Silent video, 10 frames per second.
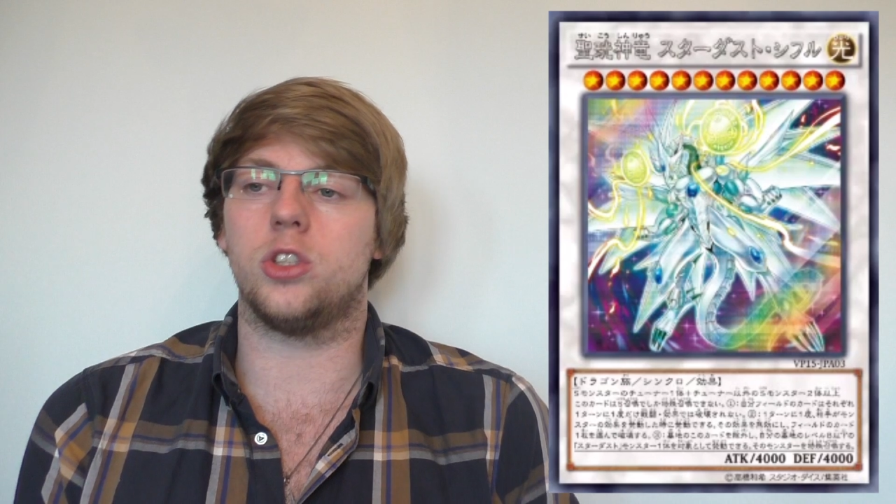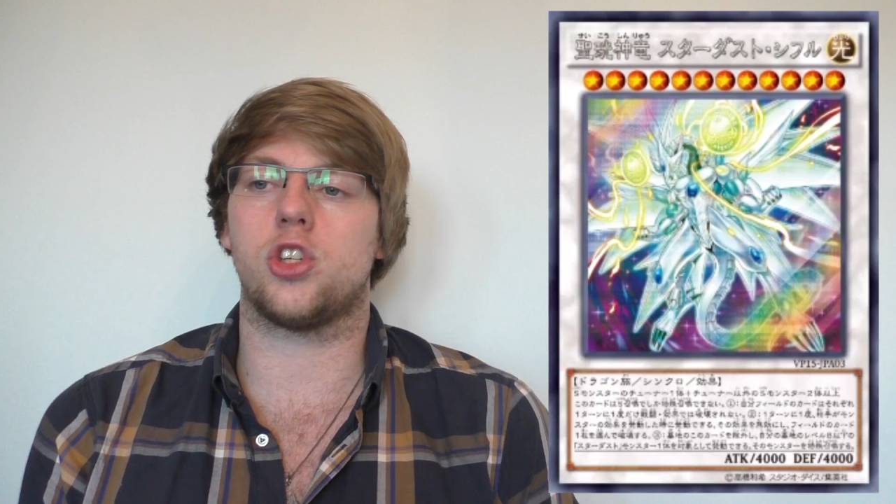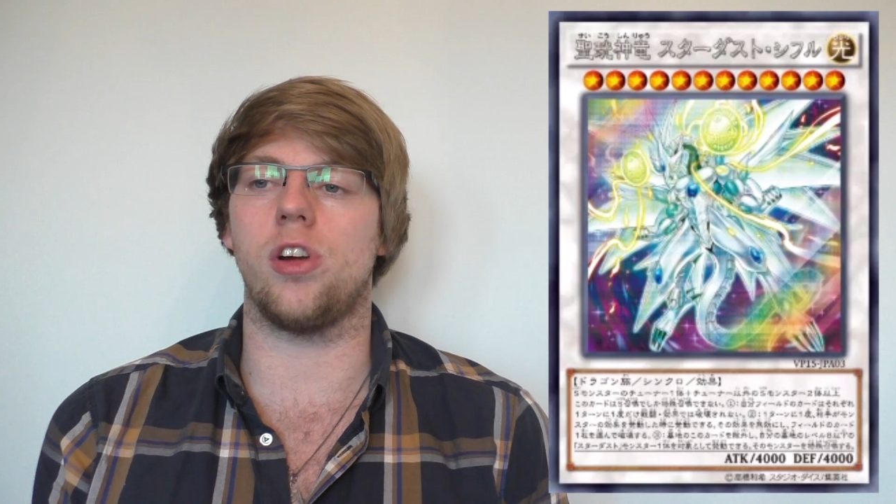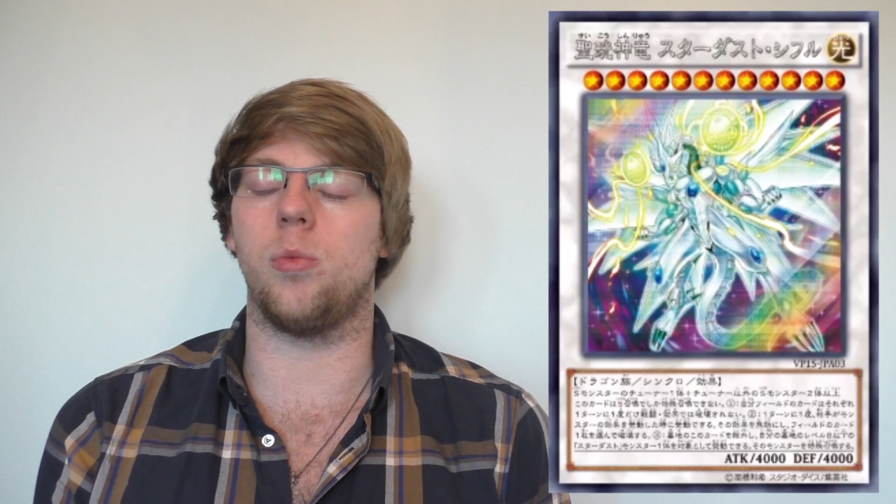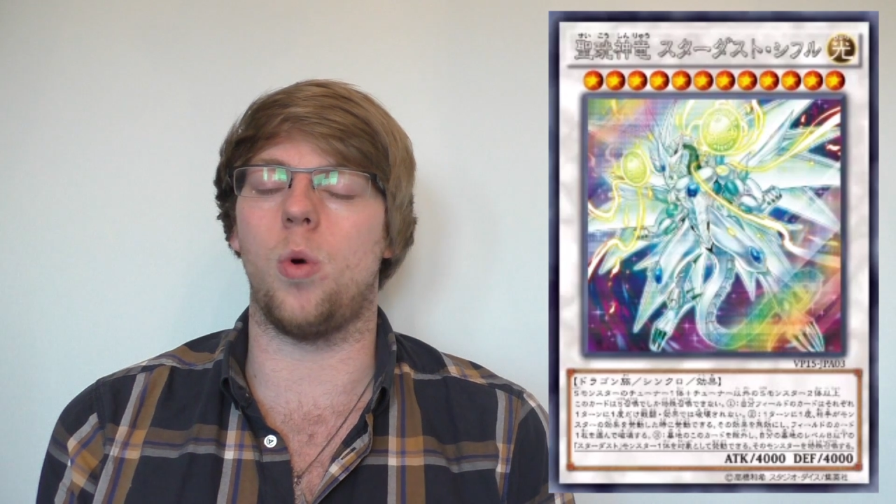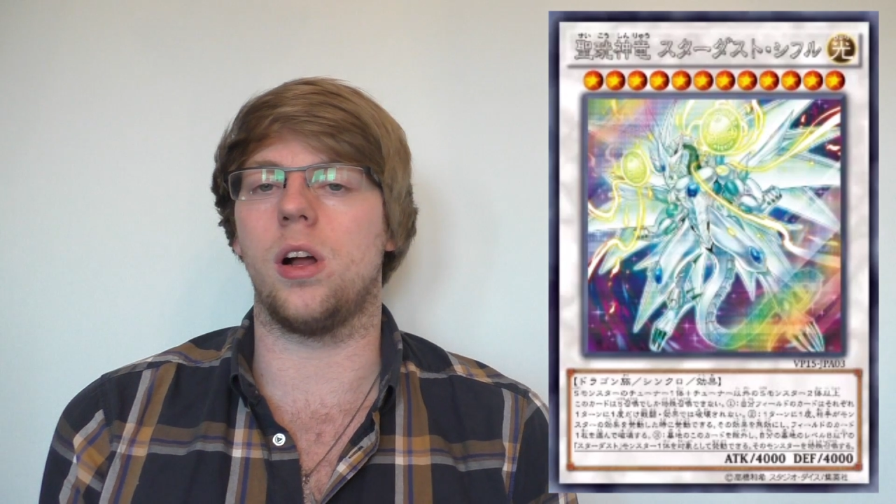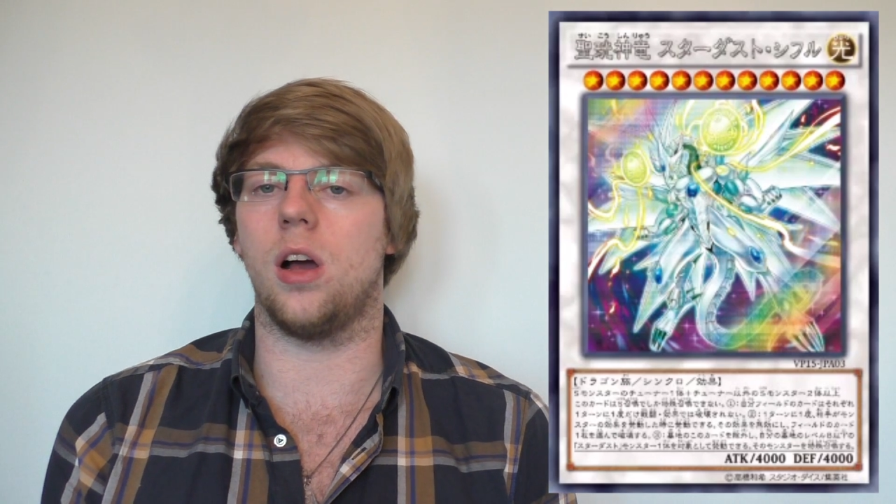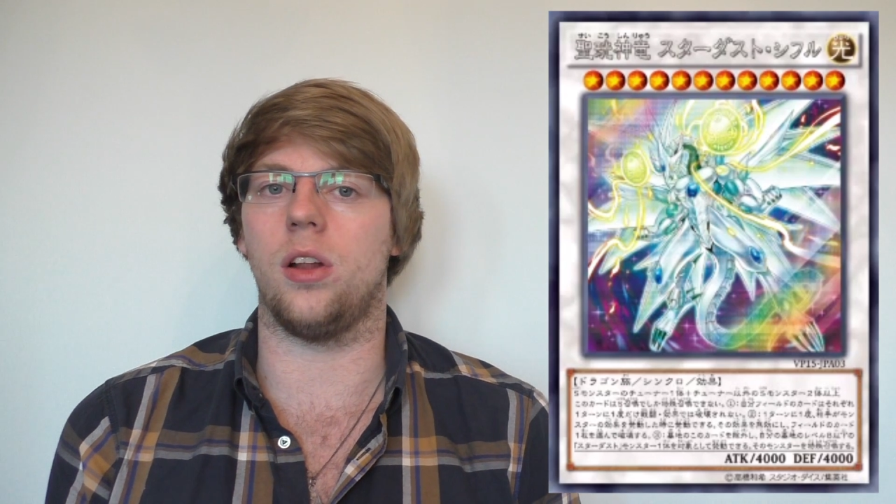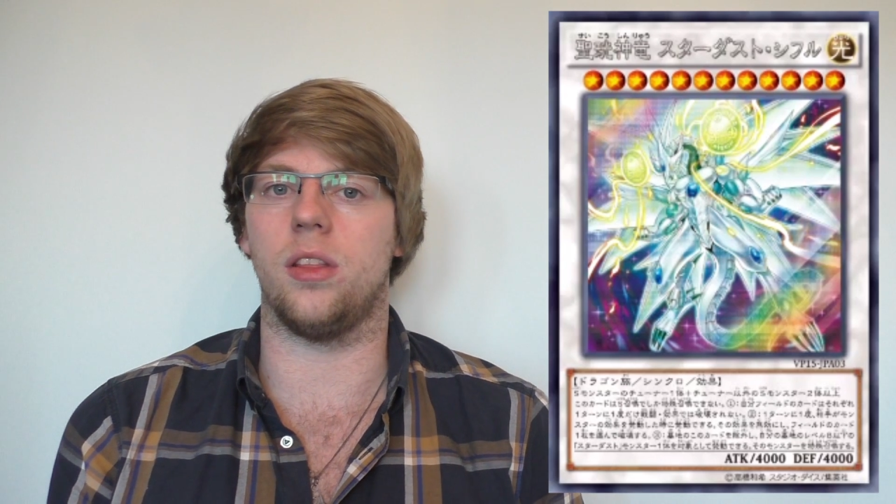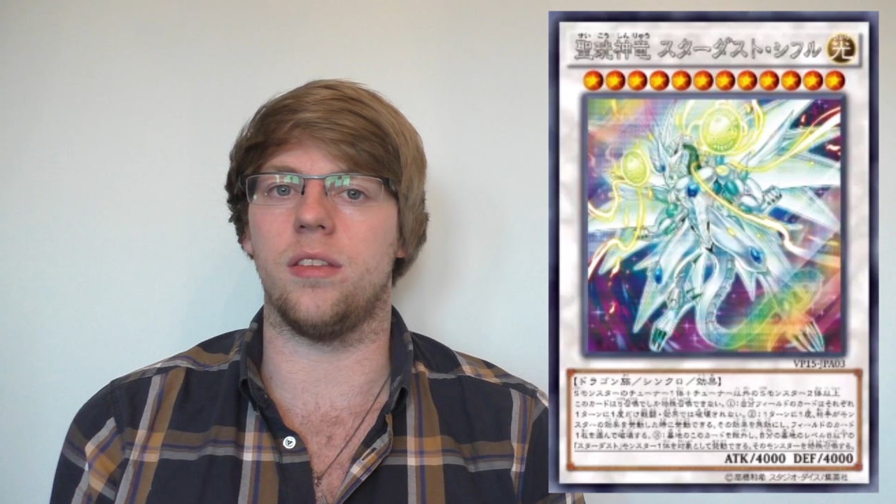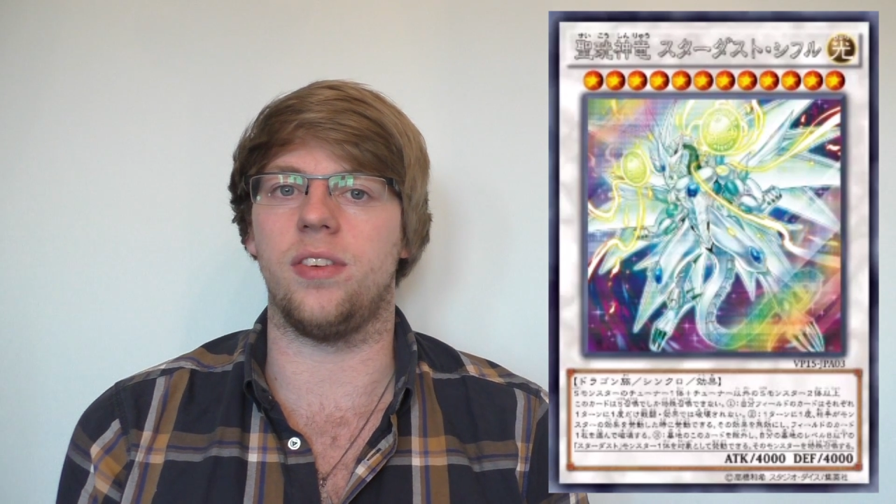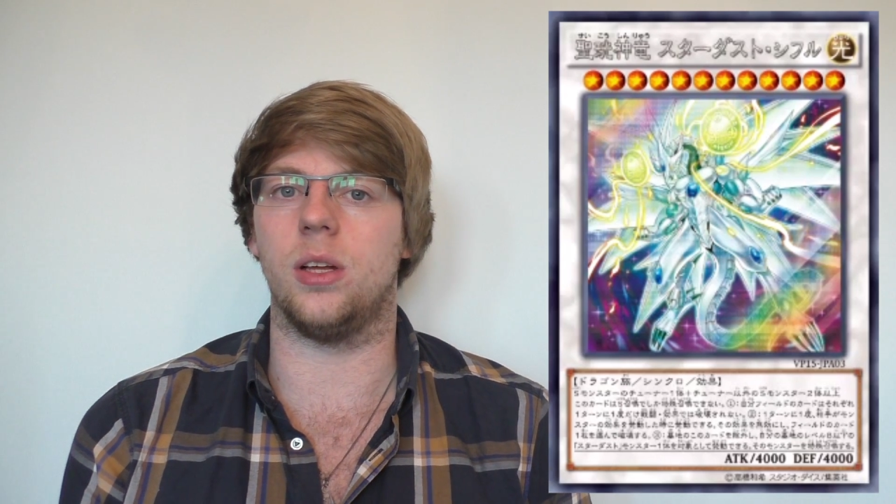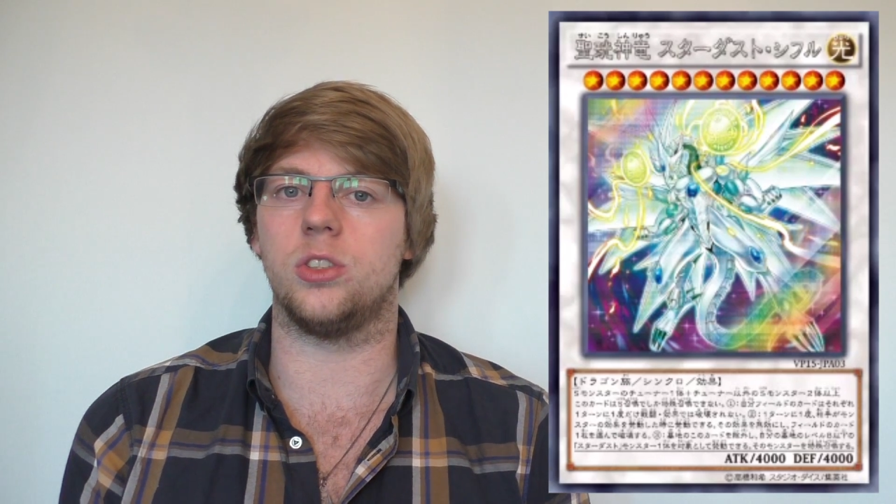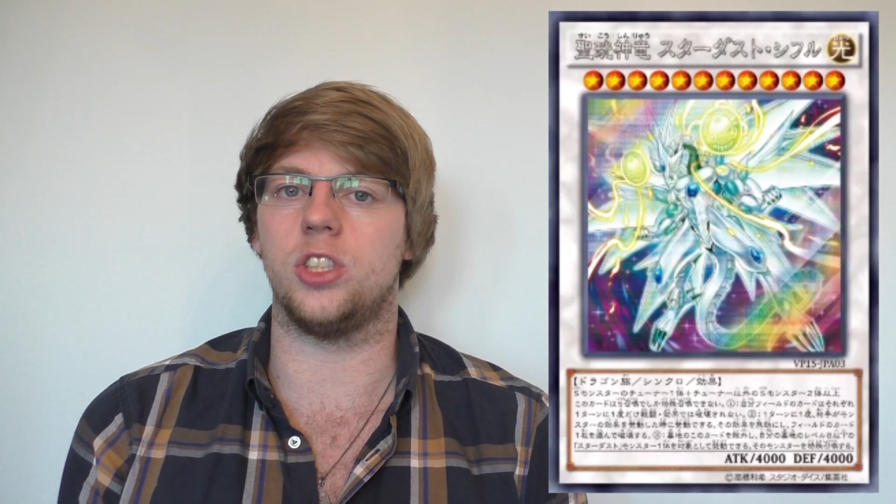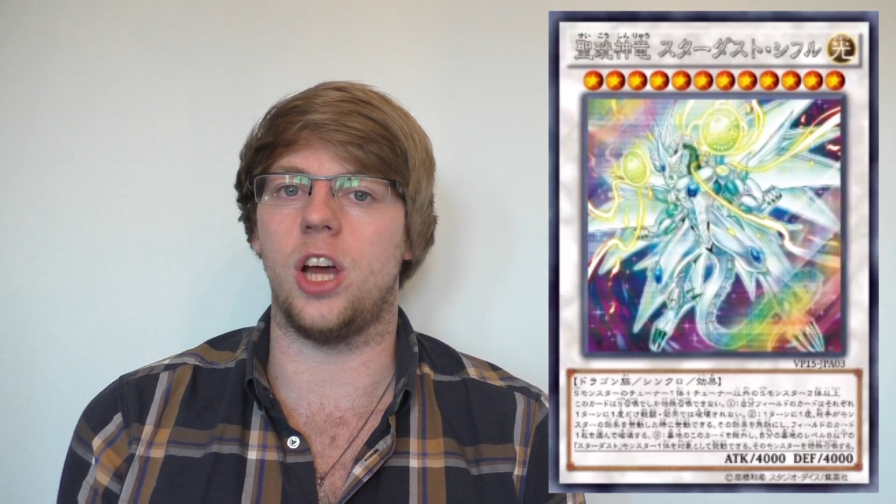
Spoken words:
destroying one card on the field,